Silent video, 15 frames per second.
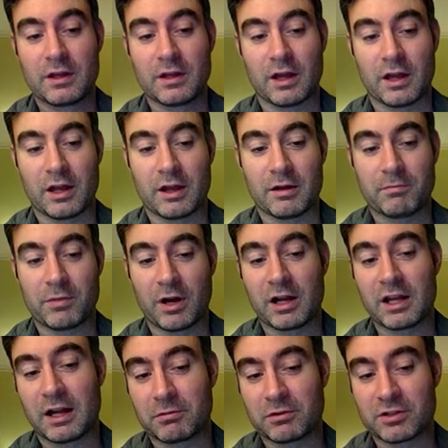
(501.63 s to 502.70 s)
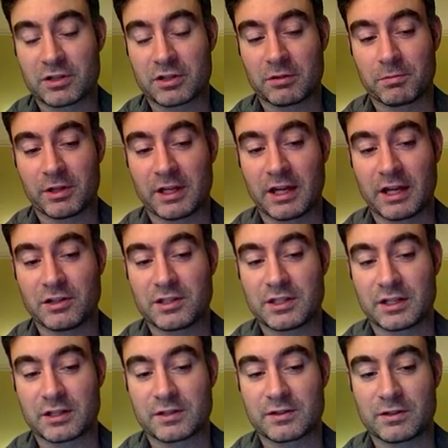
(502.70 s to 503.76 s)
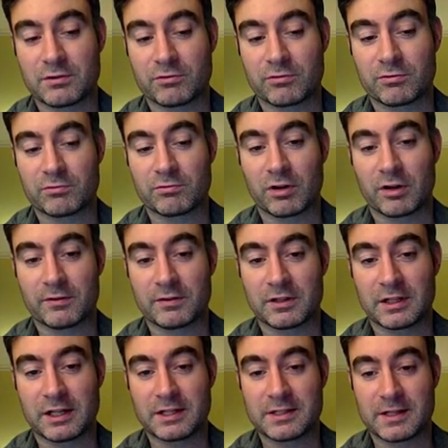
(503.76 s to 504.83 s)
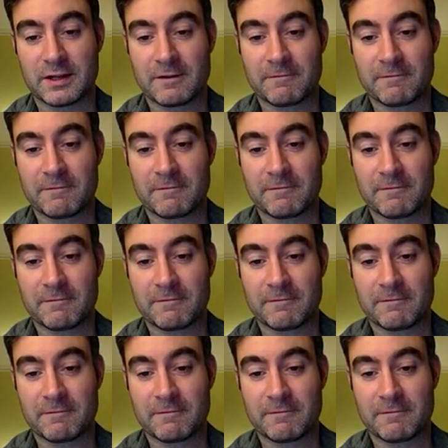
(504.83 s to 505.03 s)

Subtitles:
but I am just going to play h6 sooner rather than later.